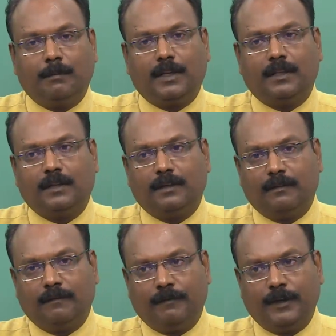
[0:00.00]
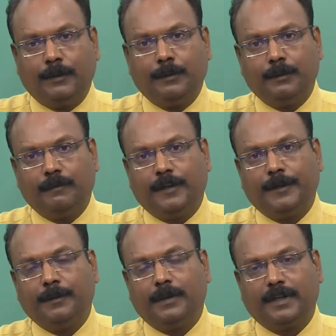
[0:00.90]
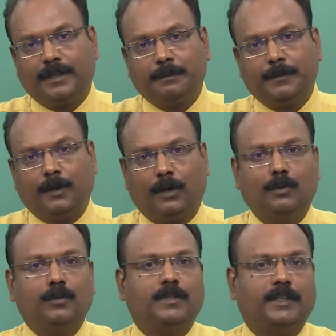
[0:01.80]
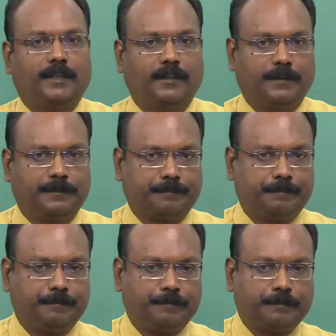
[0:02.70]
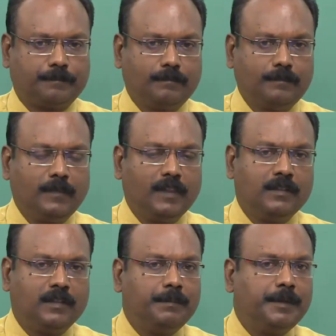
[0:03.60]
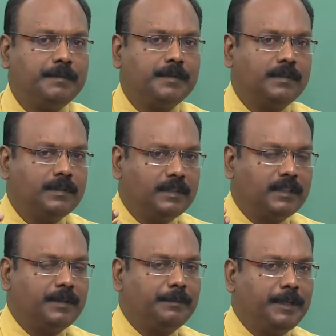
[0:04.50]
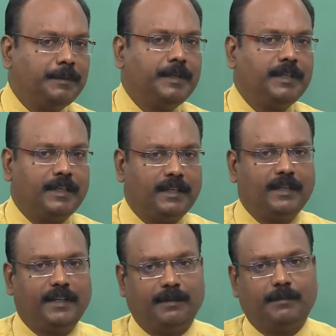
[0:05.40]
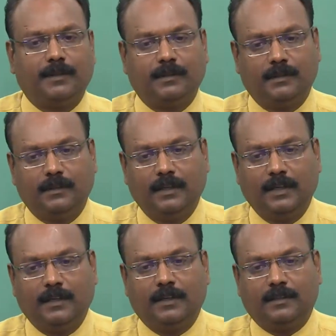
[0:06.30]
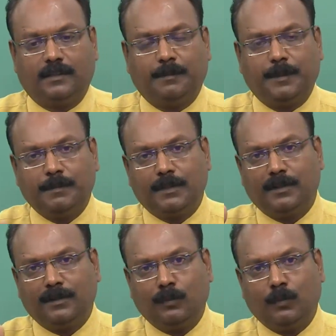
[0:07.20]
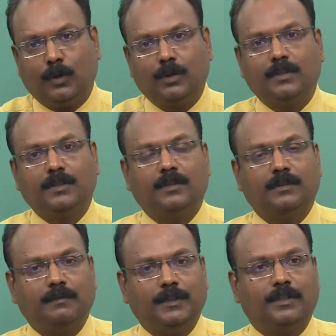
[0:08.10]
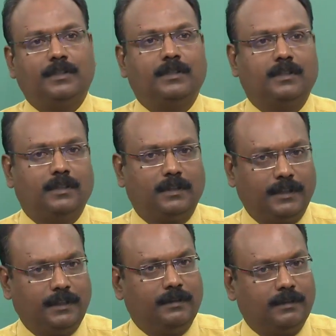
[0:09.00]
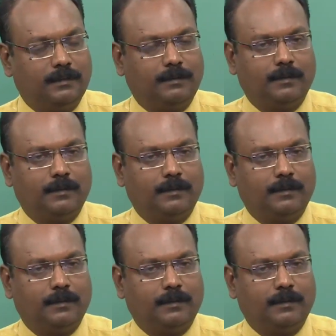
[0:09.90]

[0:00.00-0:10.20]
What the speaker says: but the venue where you are kept outside, Sometimes there may be hidden cameras, sometimes there are walls which in